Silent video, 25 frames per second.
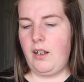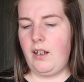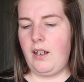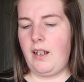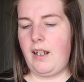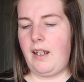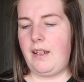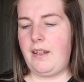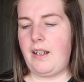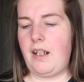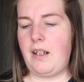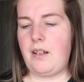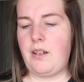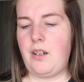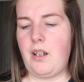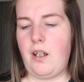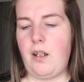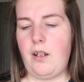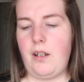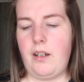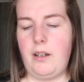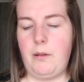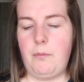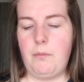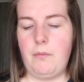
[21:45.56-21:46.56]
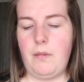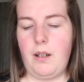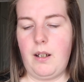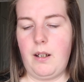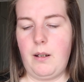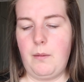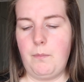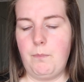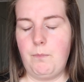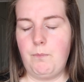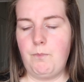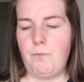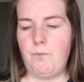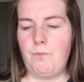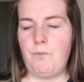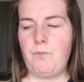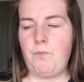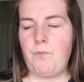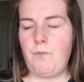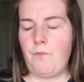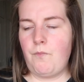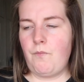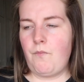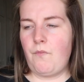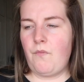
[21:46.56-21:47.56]
in that time.
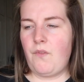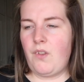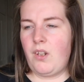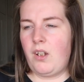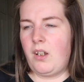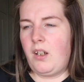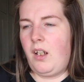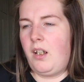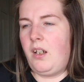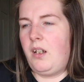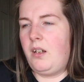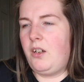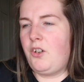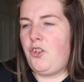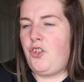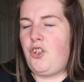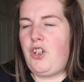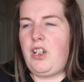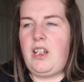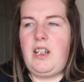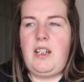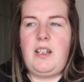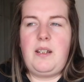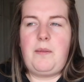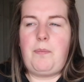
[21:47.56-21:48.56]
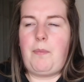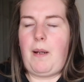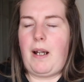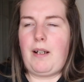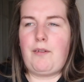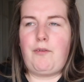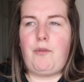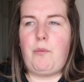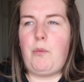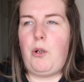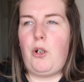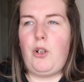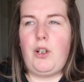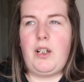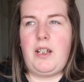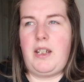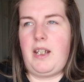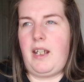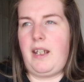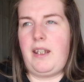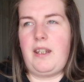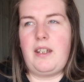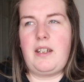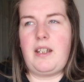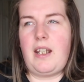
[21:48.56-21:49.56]
She is back from
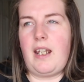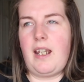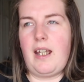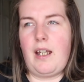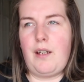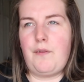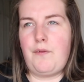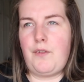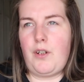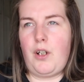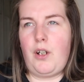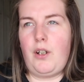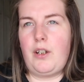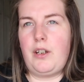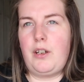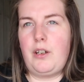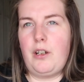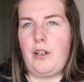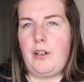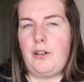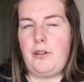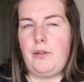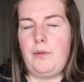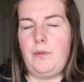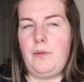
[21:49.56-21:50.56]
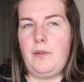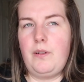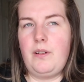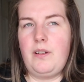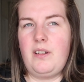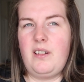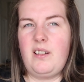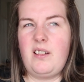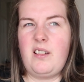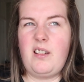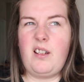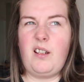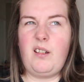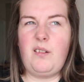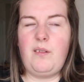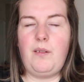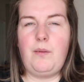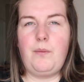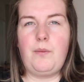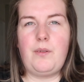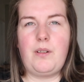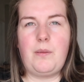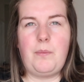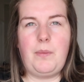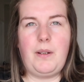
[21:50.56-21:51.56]
holiday the day after I go, so
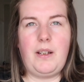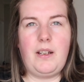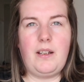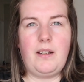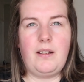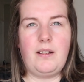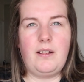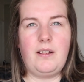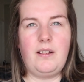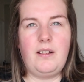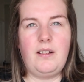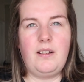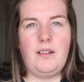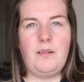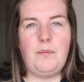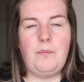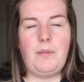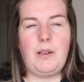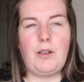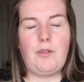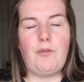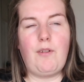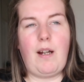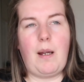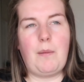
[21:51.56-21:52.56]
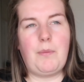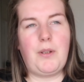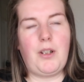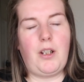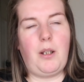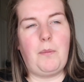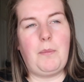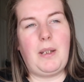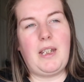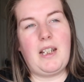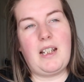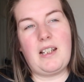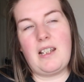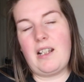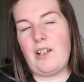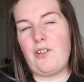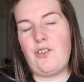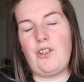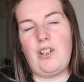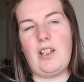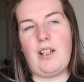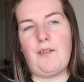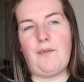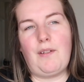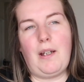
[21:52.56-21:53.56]
it was a bit crap time, and that's
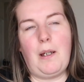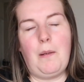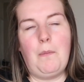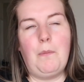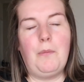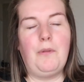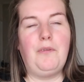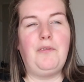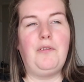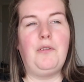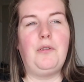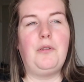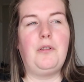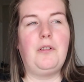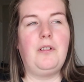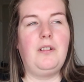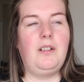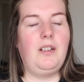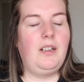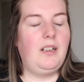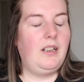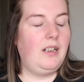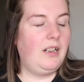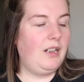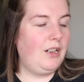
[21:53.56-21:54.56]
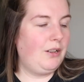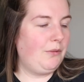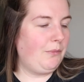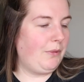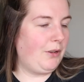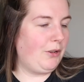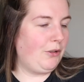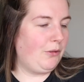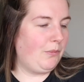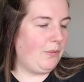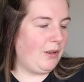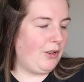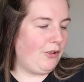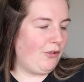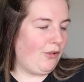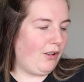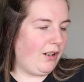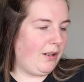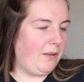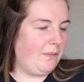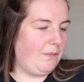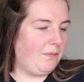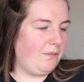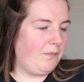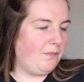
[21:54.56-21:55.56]
actually never happened before. We normally
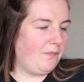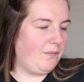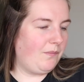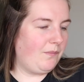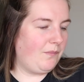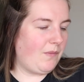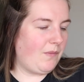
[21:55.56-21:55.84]
try and